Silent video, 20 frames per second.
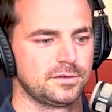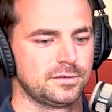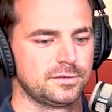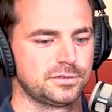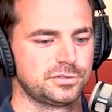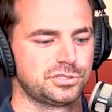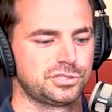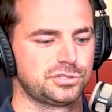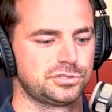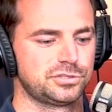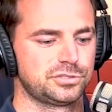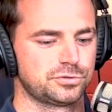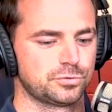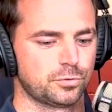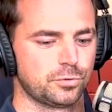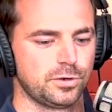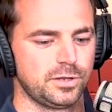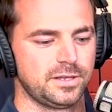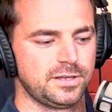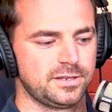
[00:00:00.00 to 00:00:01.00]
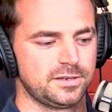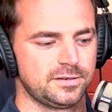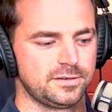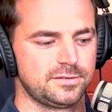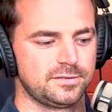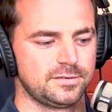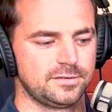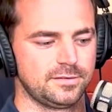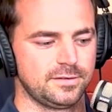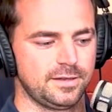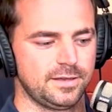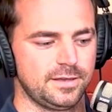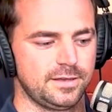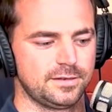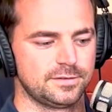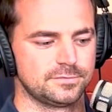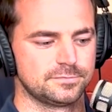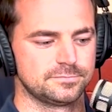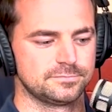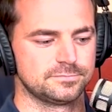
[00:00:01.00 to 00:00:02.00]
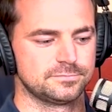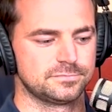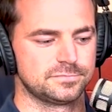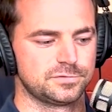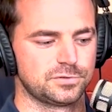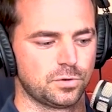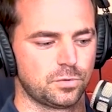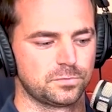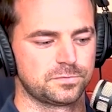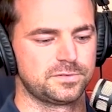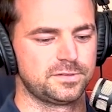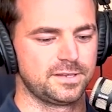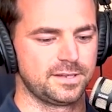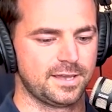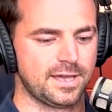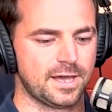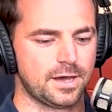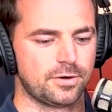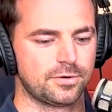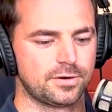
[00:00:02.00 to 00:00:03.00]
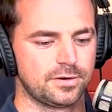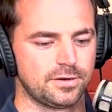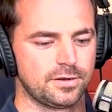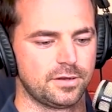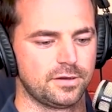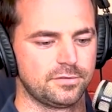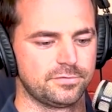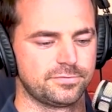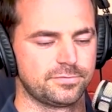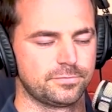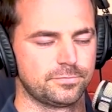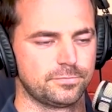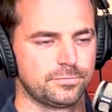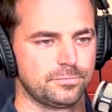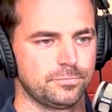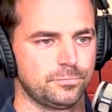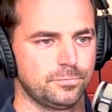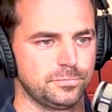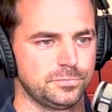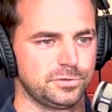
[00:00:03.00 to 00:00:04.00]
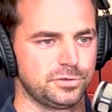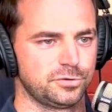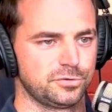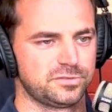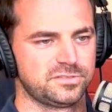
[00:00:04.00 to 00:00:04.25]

short end and don't dig out enough, you're